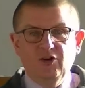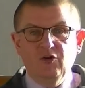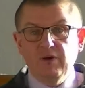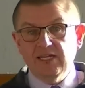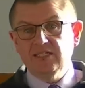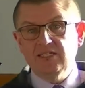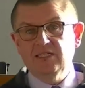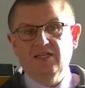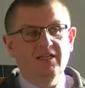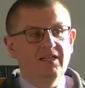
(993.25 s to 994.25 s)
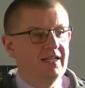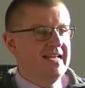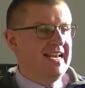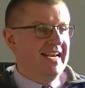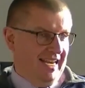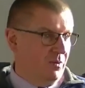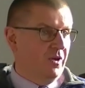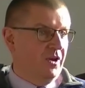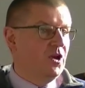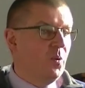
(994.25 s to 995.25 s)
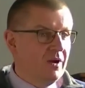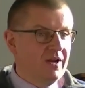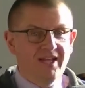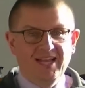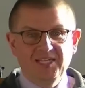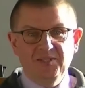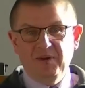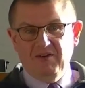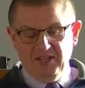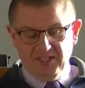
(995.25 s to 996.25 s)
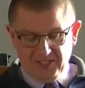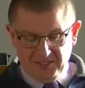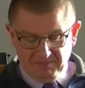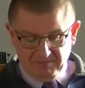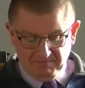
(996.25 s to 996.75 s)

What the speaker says: Grace like what Noah experienced.